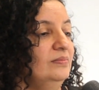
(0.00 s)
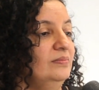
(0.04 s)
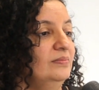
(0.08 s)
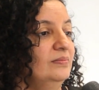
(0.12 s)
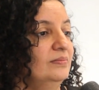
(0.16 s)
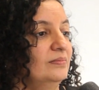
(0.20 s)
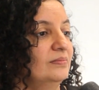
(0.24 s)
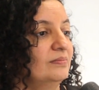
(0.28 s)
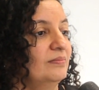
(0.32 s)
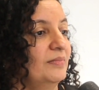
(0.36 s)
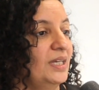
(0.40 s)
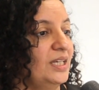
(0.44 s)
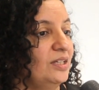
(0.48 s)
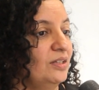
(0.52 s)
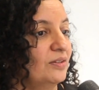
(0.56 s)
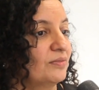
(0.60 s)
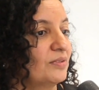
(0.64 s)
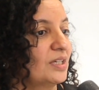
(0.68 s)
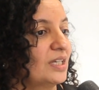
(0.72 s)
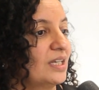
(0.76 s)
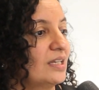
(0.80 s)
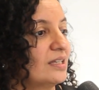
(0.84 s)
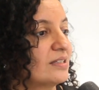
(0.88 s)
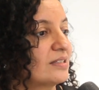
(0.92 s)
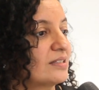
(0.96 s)
many of
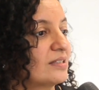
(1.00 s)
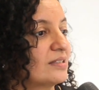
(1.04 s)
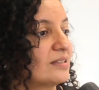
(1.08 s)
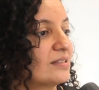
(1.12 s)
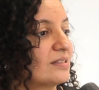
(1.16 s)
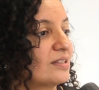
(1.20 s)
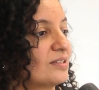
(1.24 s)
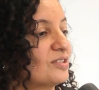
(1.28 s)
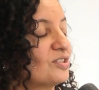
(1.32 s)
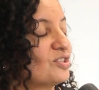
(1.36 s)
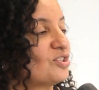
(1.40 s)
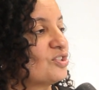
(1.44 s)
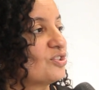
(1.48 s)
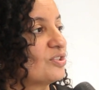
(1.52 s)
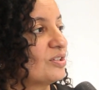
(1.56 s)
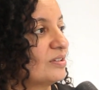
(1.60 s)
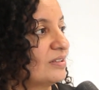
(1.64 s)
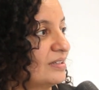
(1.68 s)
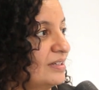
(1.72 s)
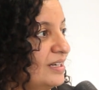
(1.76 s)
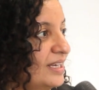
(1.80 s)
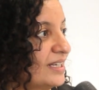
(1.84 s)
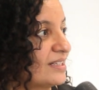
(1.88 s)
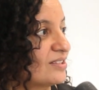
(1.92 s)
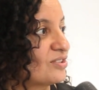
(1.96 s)
the cases
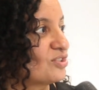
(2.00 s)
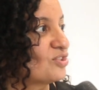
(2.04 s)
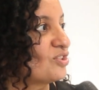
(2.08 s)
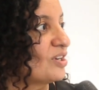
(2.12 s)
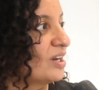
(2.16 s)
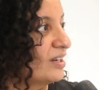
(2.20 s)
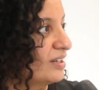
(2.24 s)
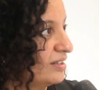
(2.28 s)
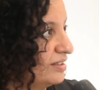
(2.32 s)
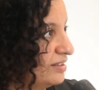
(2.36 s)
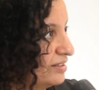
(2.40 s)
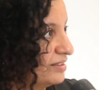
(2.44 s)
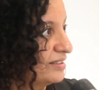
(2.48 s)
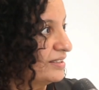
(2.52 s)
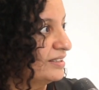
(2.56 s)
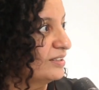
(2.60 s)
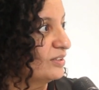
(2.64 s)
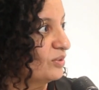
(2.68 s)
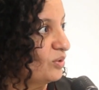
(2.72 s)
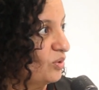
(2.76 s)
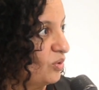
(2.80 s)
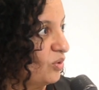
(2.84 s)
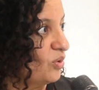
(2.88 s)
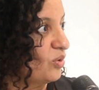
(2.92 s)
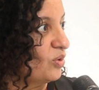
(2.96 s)
are struggled
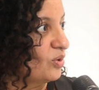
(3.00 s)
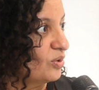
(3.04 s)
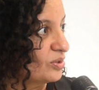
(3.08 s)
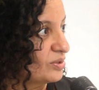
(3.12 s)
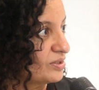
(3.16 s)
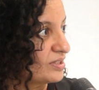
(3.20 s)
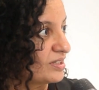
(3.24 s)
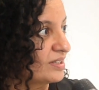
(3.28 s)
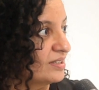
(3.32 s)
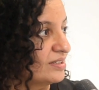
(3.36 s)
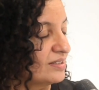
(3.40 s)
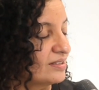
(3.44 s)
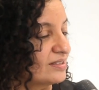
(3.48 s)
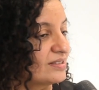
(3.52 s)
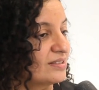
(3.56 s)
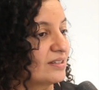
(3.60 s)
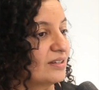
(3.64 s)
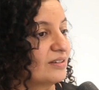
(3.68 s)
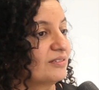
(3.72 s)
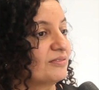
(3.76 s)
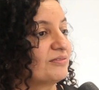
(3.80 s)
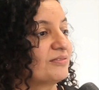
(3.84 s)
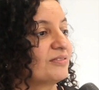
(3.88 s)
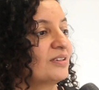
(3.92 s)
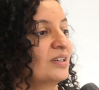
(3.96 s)
in court and
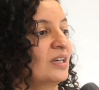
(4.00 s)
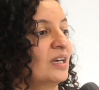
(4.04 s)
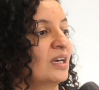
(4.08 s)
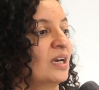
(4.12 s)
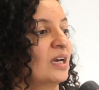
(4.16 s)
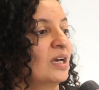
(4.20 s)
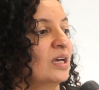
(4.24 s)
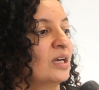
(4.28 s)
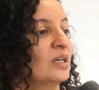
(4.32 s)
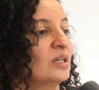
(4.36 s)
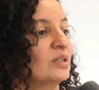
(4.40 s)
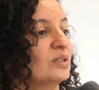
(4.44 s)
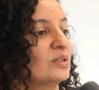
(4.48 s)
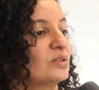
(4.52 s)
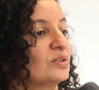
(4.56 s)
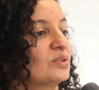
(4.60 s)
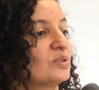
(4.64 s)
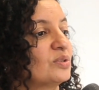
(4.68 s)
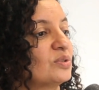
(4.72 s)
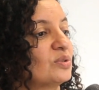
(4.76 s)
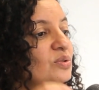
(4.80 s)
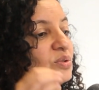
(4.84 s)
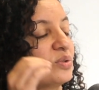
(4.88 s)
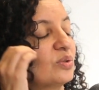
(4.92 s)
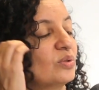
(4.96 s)
stuff.
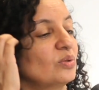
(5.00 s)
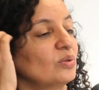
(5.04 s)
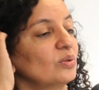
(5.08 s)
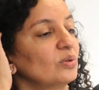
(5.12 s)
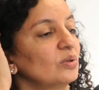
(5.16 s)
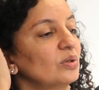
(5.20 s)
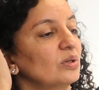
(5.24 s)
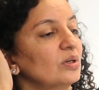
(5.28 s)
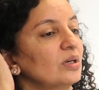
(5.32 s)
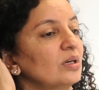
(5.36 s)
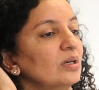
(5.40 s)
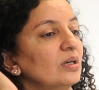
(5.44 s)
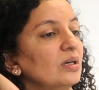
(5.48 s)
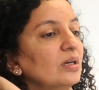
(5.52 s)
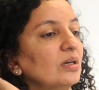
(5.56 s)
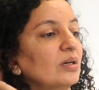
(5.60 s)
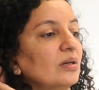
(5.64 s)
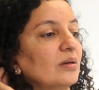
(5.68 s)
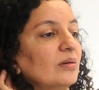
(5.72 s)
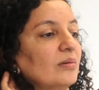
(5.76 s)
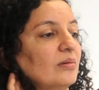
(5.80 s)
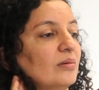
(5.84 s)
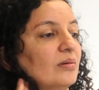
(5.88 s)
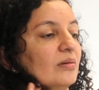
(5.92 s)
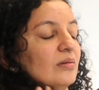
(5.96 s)

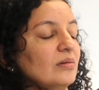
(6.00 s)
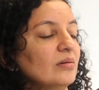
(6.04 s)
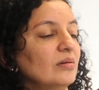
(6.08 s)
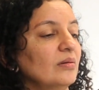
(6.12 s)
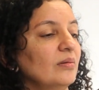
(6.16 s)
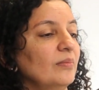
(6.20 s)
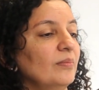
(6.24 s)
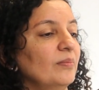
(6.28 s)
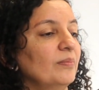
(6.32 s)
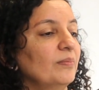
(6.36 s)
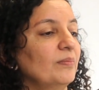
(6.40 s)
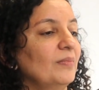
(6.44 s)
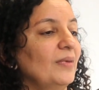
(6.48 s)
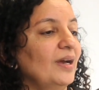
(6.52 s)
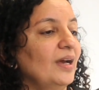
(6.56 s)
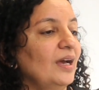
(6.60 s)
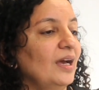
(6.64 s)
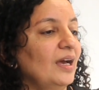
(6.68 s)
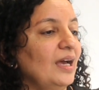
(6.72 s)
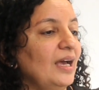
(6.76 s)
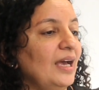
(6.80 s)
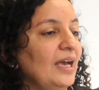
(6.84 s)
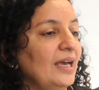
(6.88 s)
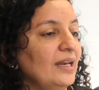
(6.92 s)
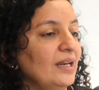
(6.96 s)
So,
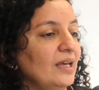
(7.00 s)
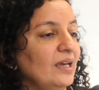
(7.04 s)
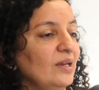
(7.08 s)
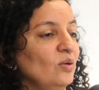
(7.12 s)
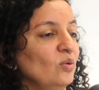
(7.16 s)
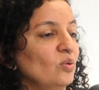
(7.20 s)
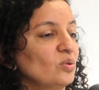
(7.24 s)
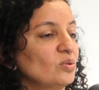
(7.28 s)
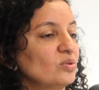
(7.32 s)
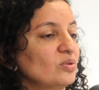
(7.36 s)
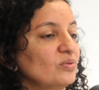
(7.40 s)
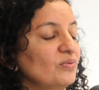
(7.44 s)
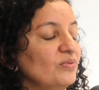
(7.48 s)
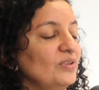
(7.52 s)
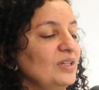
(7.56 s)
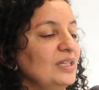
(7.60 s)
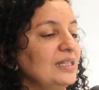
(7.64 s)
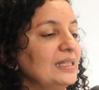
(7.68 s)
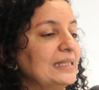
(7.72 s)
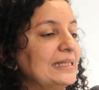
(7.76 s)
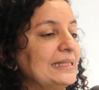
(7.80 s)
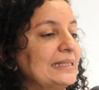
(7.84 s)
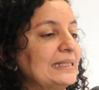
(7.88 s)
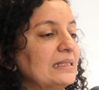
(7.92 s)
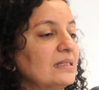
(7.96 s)
and I also
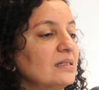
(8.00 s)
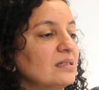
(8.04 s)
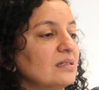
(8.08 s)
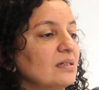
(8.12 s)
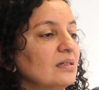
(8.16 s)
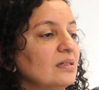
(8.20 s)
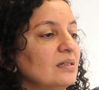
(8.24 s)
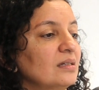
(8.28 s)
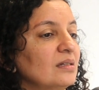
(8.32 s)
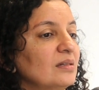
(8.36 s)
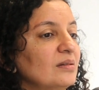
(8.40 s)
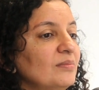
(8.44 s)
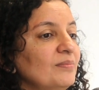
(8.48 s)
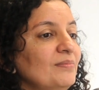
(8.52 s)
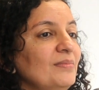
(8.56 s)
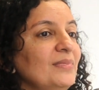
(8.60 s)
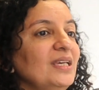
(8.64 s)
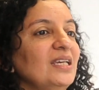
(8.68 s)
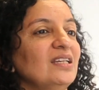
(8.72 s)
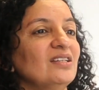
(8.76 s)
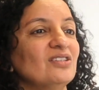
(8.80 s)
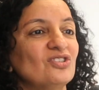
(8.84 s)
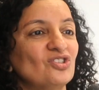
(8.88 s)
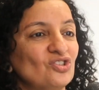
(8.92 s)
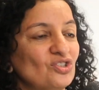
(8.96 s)
feel that
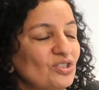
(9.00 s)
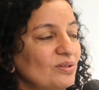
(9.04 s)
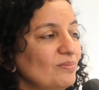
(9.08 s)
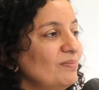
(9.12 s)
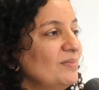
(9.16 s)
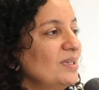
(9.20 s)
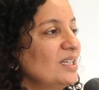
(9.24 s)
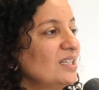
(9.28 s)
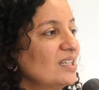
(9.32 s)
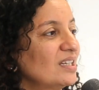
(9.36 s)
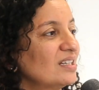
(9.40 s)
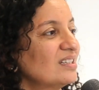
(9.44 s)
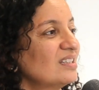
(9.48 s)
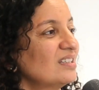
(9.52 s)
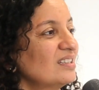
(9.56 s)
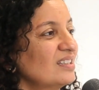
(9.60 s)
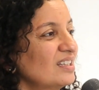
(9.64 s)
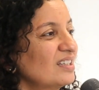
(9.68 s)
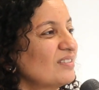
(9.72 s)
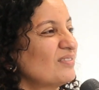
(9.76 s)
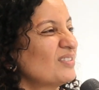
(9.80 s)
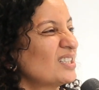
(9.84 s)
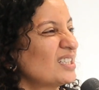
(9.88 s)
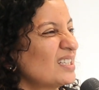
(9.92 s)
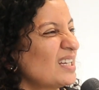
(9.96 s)
mainstream media
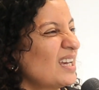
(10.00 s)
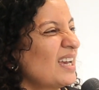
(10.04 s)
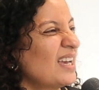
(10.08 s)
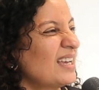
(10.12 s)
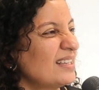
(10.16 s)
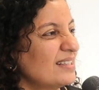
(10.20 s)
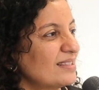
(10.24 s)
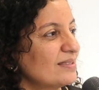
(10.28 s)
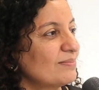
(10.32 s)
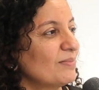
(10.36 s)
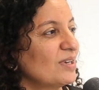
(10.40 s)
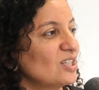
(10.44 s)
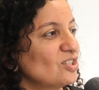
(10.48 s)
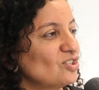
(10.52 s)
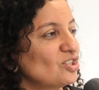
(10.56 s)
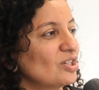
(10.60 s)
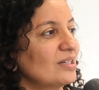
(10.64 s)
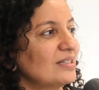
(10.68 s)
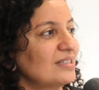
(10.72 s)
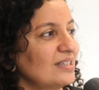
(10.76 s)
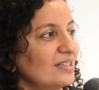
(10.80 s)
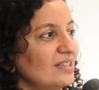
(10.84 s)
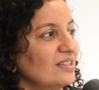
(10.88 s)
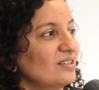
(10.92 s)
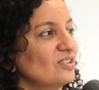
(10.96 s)
didn't give it as much
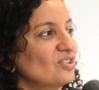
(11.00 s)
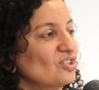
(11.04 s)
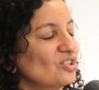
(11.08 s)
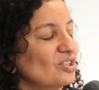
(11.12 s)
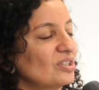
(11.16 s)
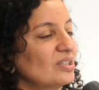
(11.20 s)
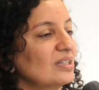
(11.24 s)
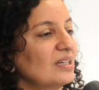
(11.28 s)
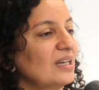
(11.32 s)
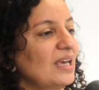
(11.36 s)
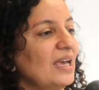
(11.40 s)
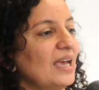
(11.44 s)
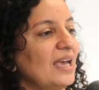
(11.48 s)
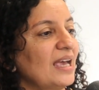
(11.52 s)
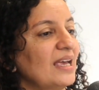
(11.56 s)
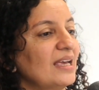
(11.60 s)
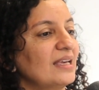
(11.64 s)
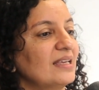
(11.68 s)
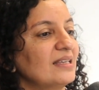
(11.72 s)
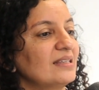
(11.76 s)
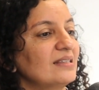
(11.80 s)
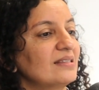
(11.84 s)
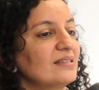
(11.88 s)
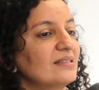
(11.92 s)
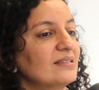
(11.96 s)
attention
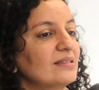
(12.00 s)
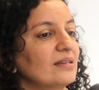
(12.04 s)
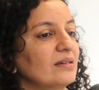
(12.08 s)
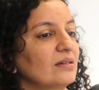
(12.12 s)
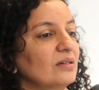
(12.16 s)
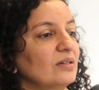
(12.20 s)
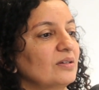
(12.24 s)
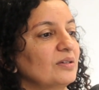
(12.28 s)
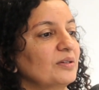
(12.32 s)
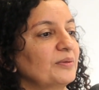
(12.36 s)
as